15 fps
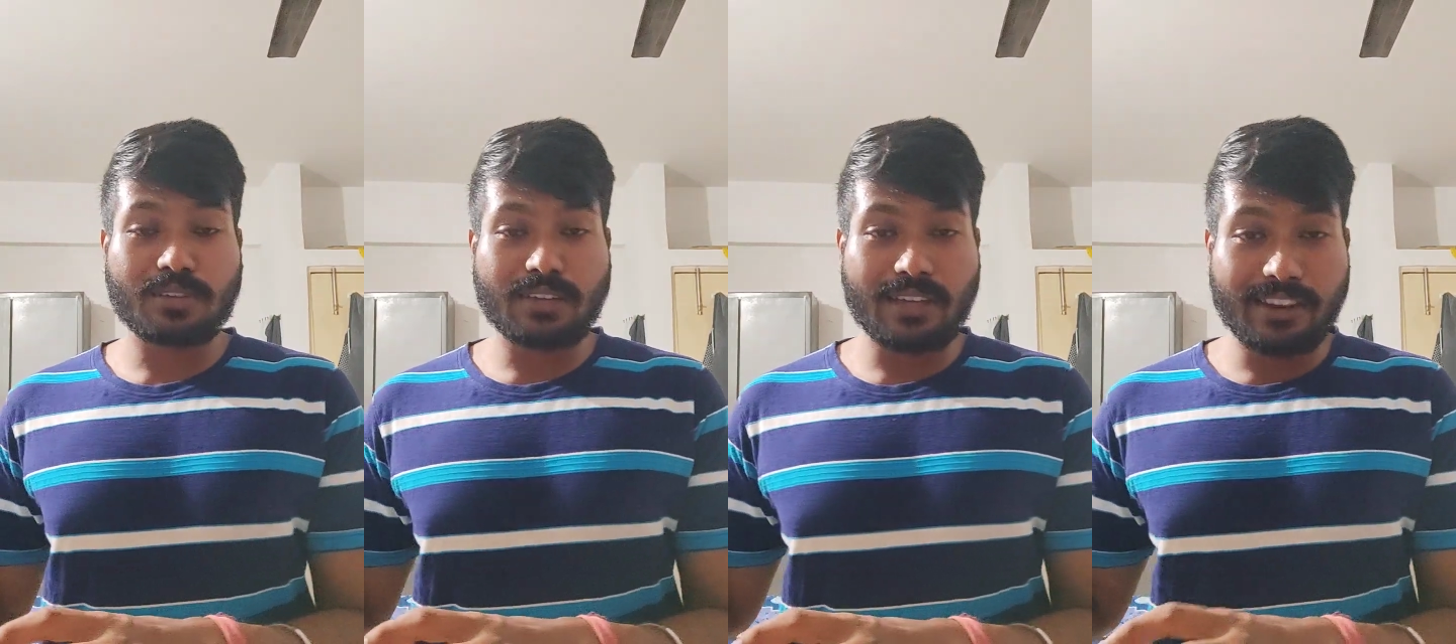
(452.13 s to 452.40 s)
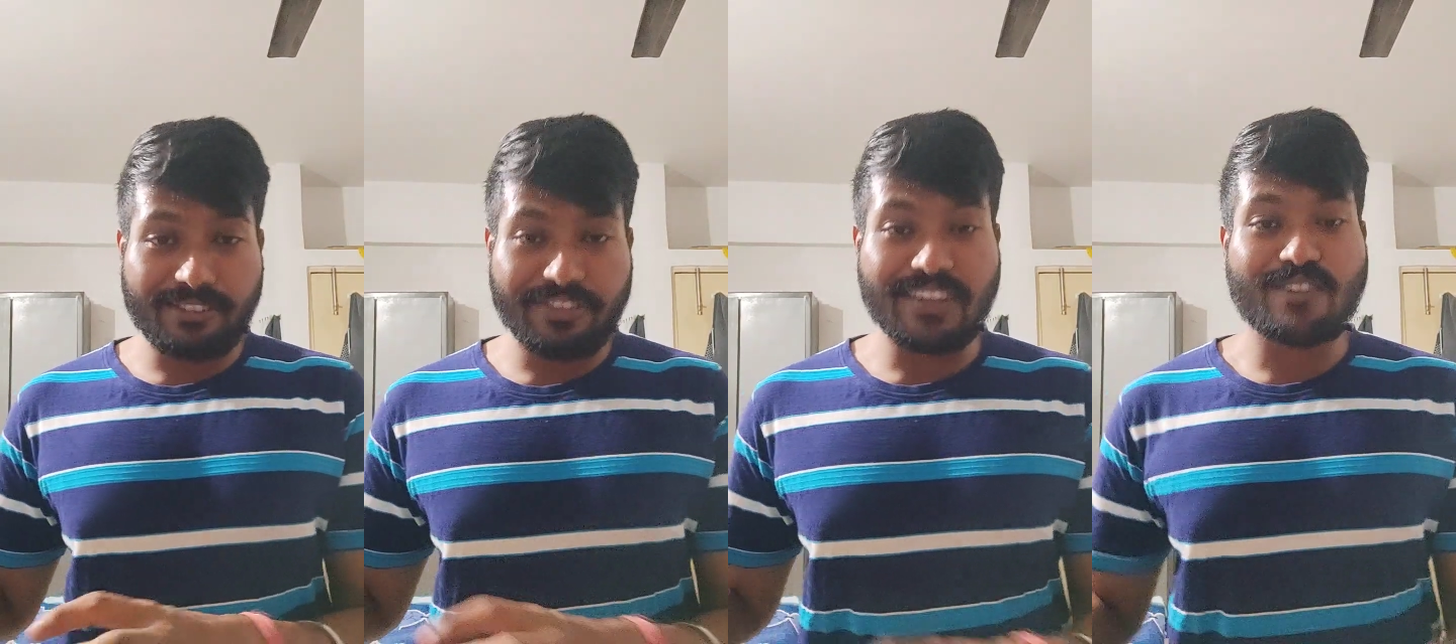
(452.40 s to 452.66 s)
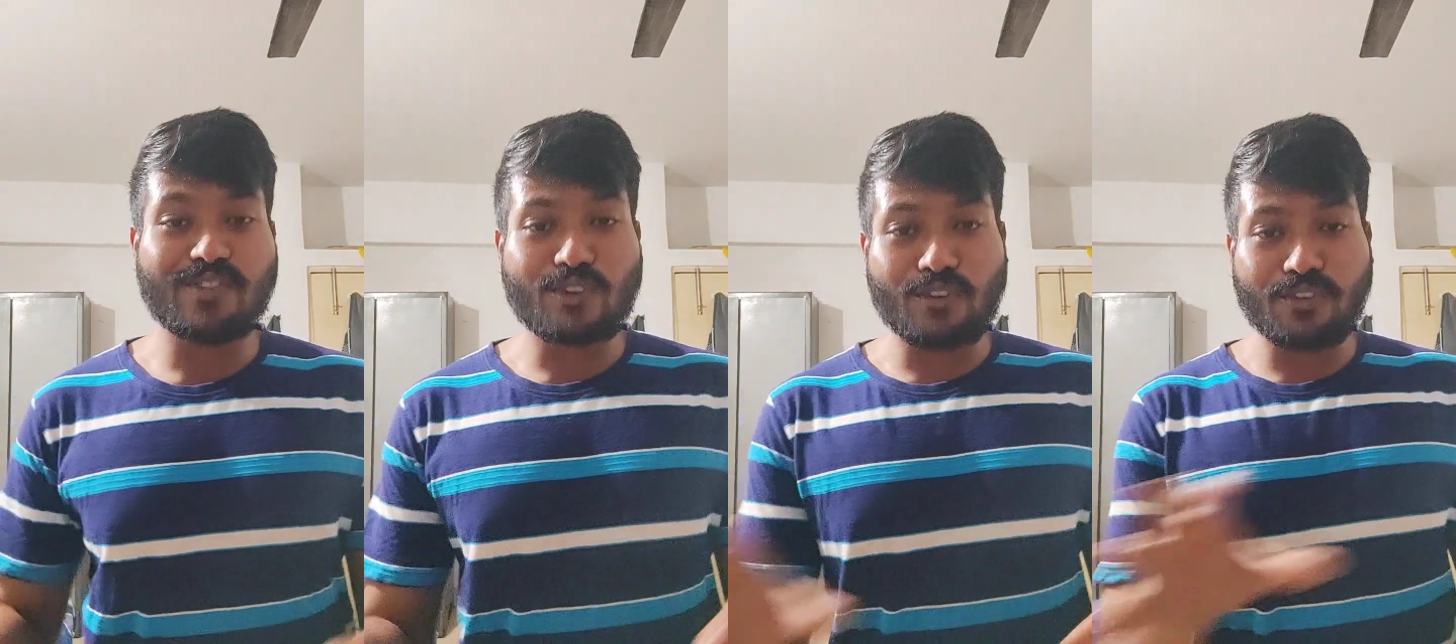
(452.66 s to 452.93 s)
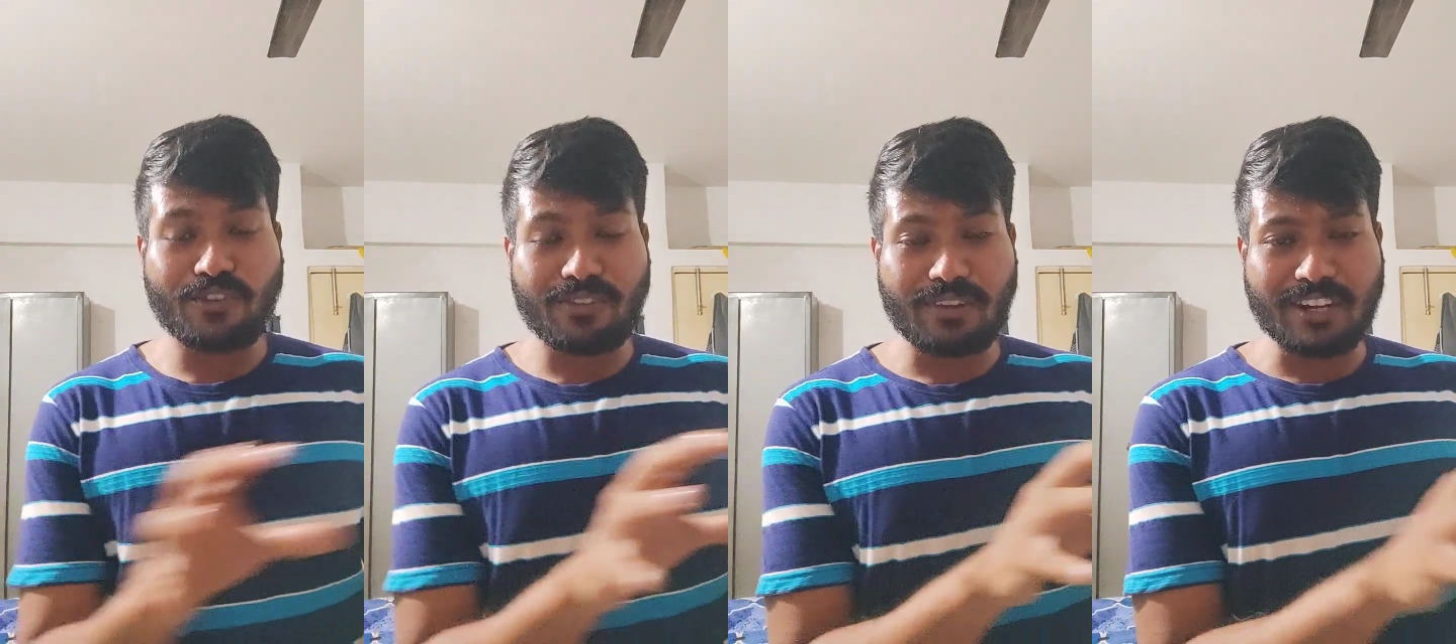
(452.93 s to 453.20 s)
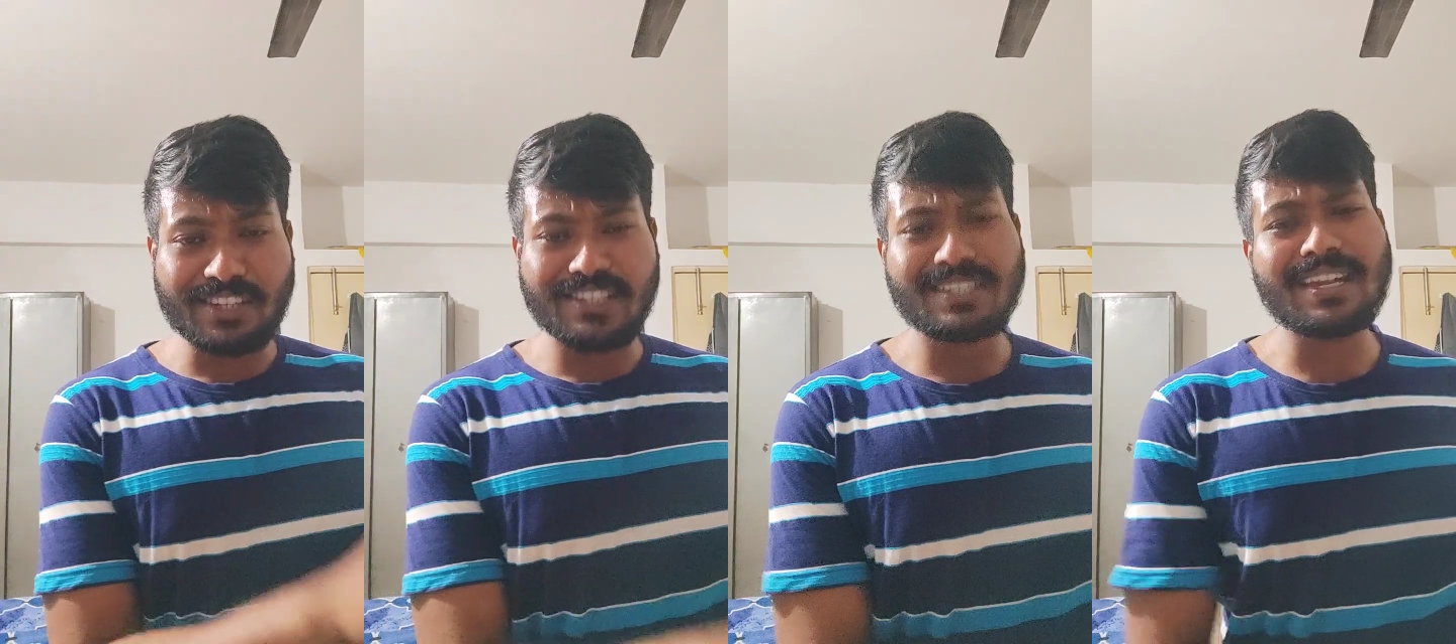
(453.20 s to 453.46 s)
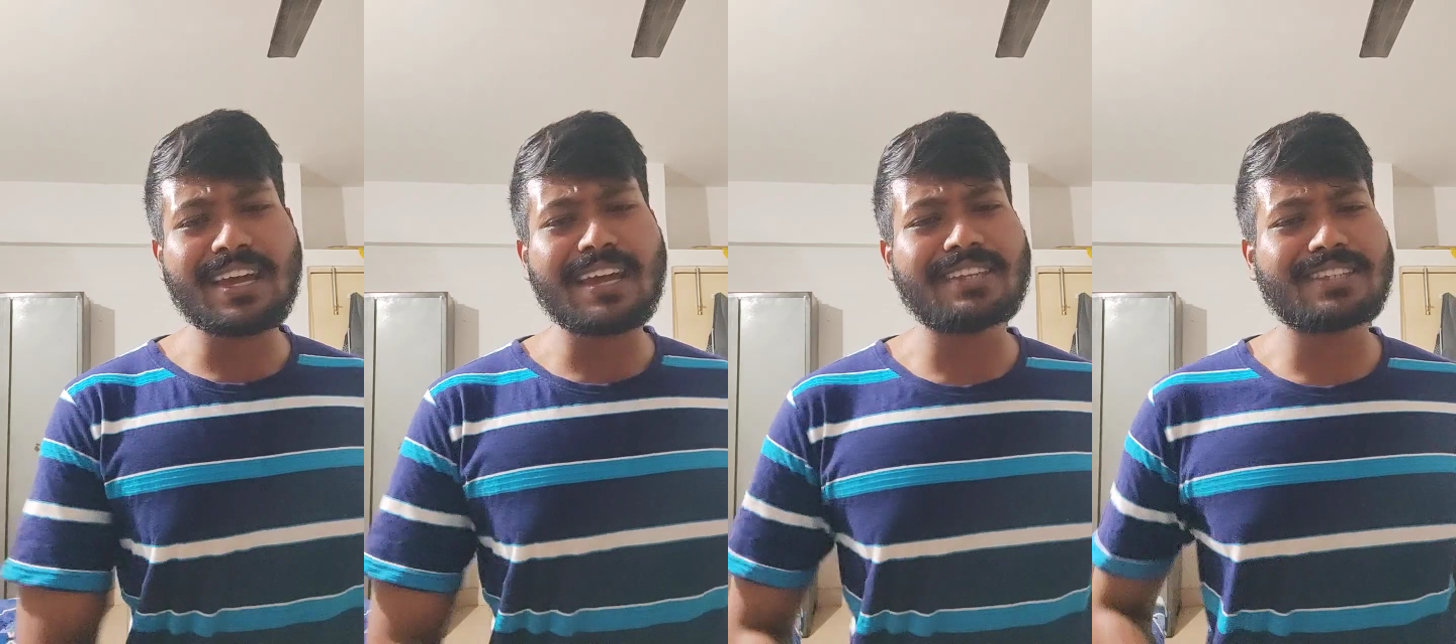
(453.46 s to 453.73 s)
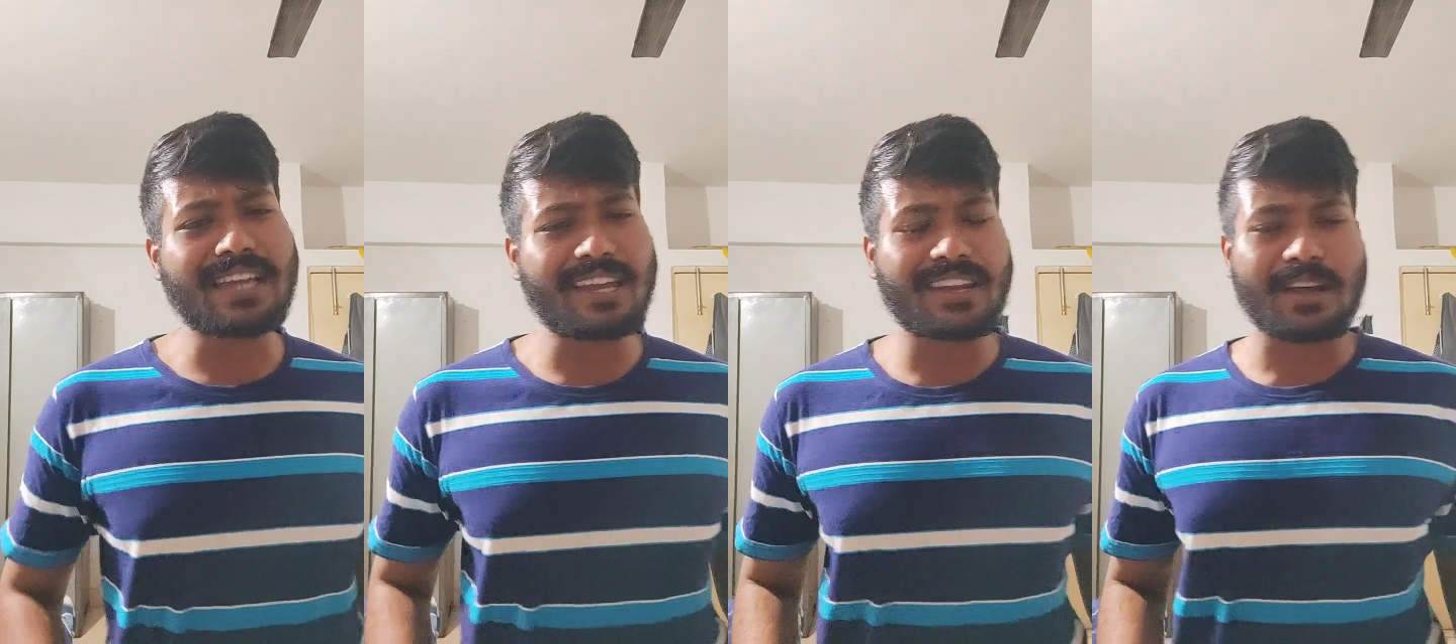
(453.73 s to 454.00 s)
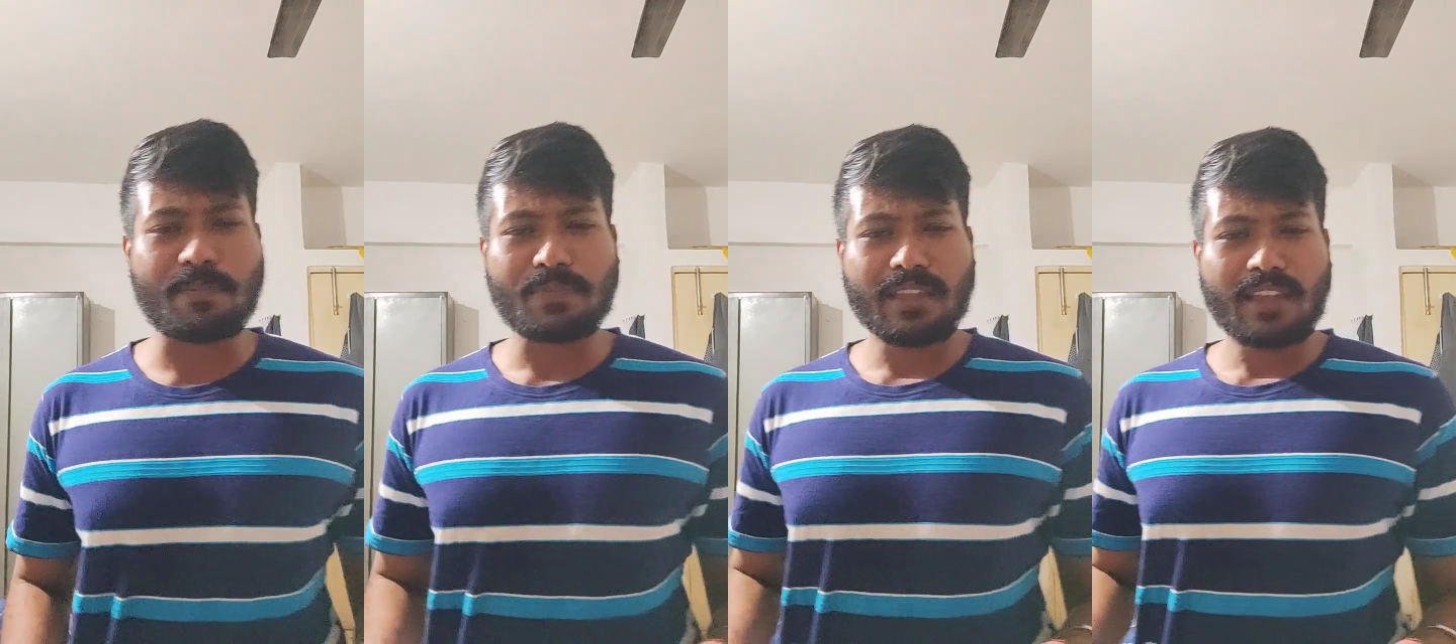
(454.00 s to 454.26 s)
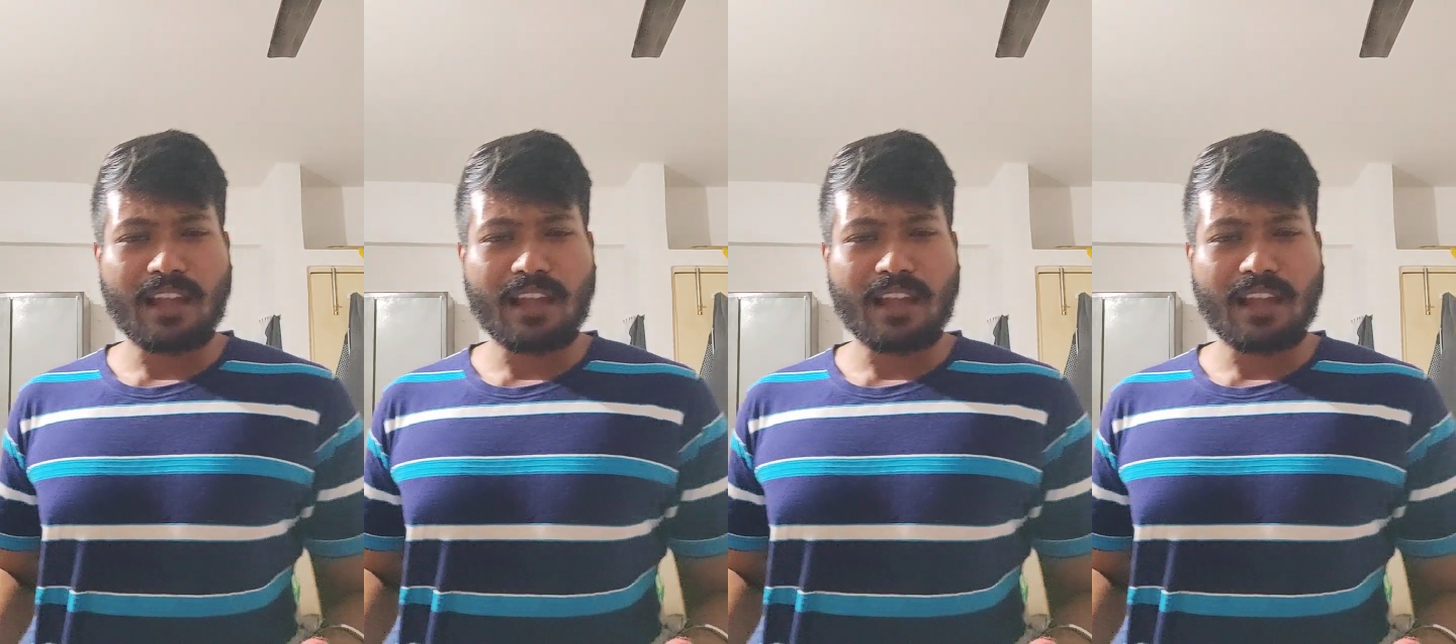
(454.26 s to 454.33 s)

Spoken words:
in favor of Russia and China.